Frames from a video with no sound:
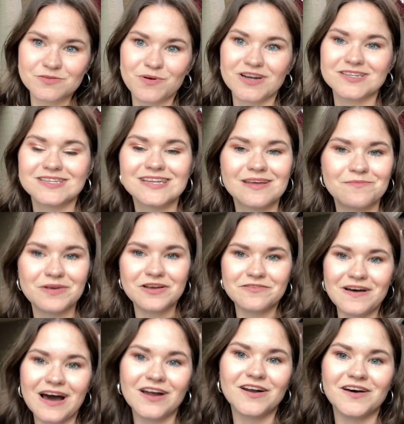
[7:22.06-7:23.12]
works can be
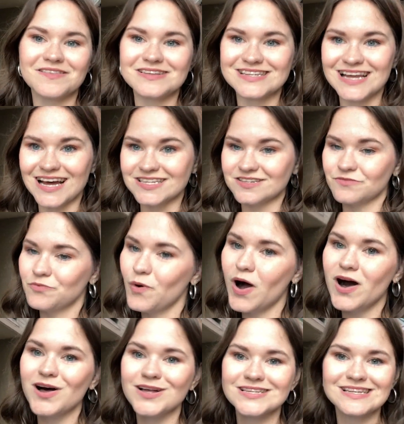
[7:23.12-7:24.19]
found on the sides of
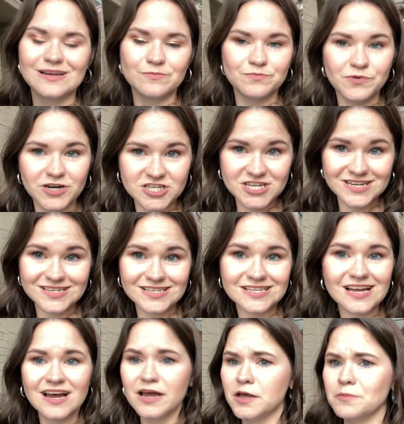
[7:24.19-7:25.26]
walls and bridges,
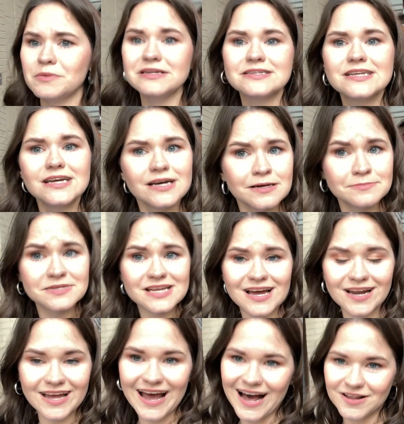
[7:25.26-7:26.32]
in museums
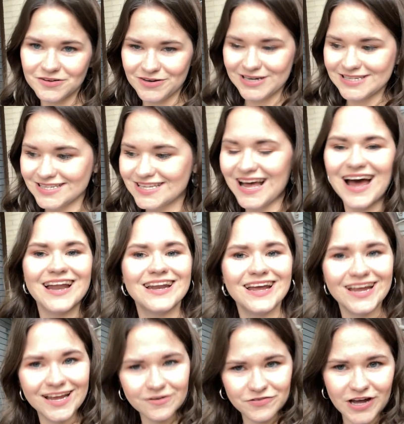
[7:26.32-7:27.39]
and galleries, and
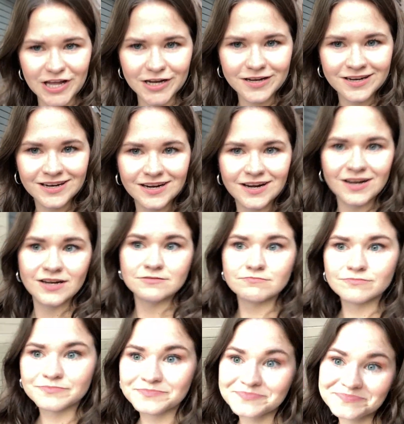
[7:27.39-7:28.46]
even
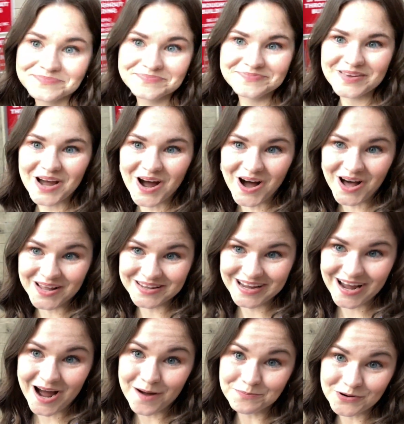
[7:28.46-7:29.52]
on the
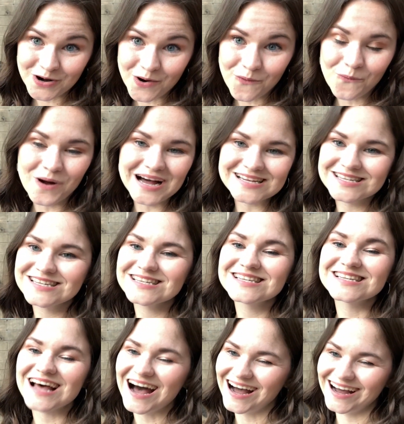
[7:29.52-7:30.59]
Upper West
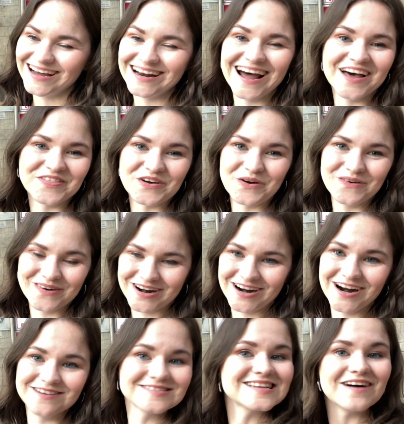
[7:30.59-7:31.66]
Side at the corner
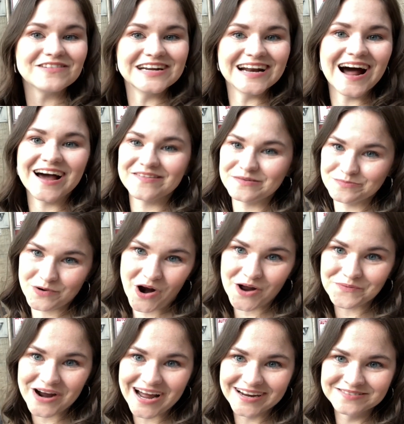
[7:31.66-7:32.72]
of 79th and
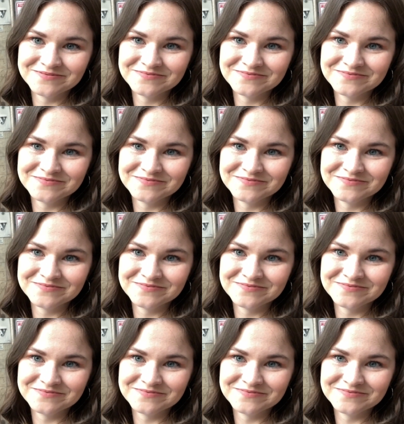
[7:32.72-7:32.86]
Broadway.